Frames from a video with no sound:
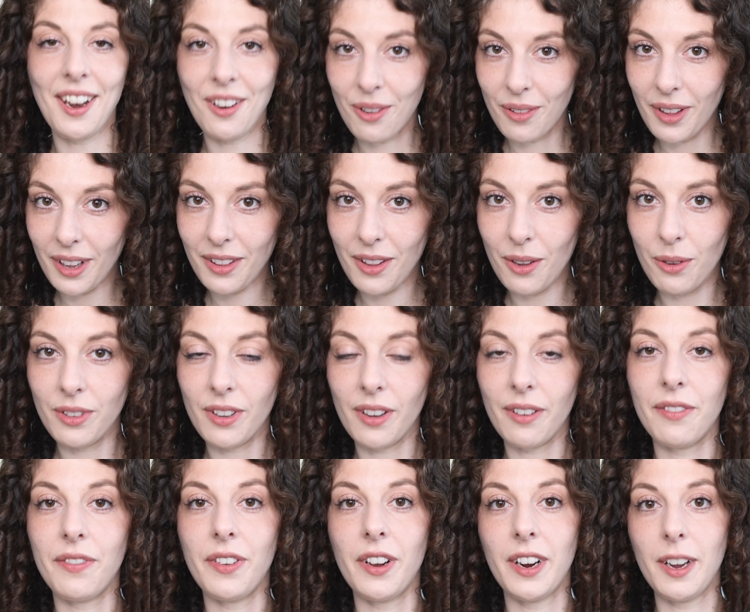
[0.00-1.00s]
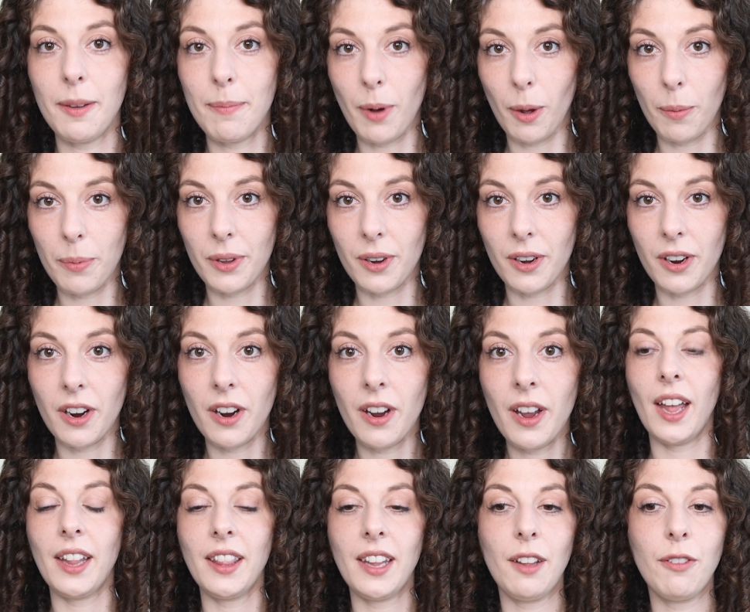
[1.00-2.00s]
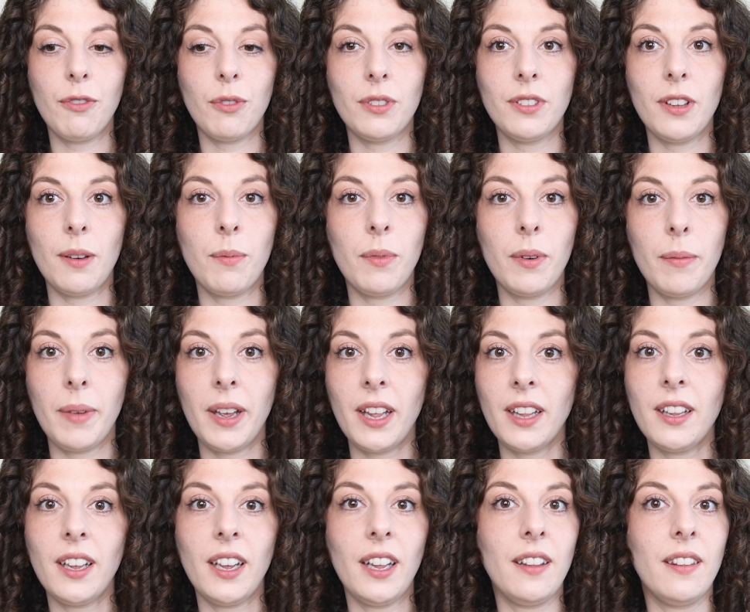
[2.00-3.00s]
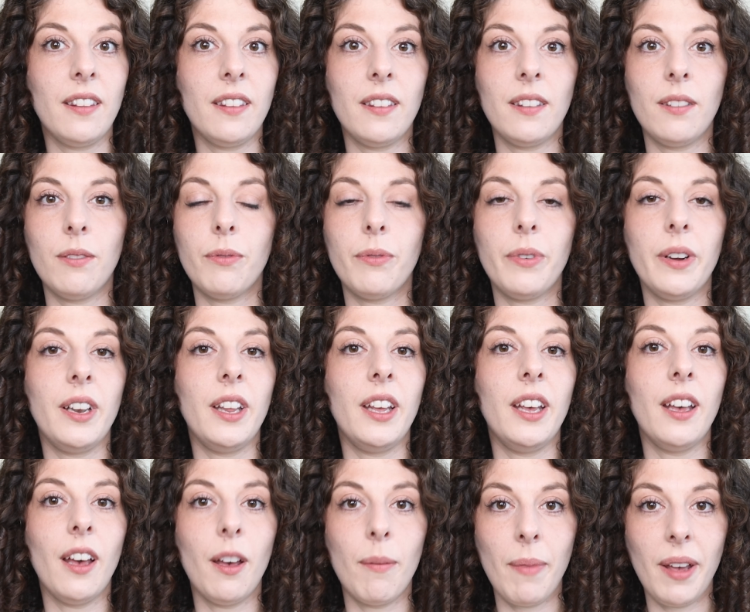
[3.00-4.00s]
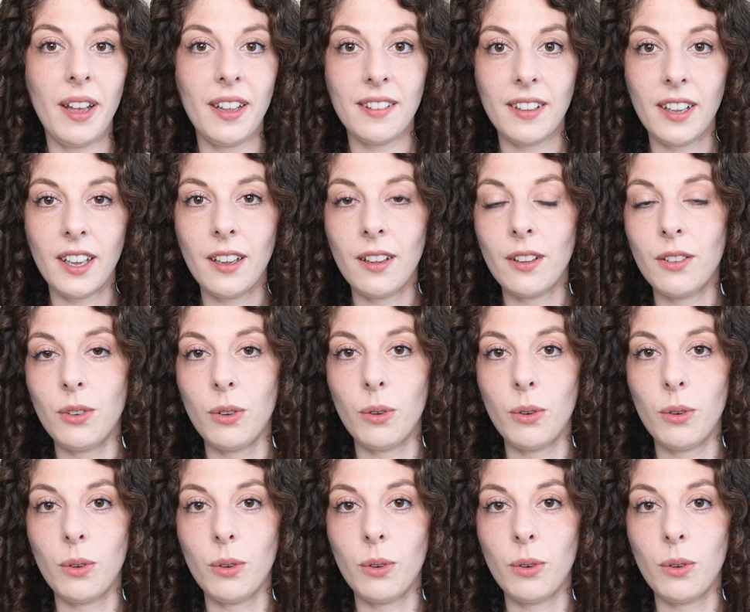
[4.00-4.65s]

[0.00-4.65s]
know that those are very popular and that for some women it's really amazing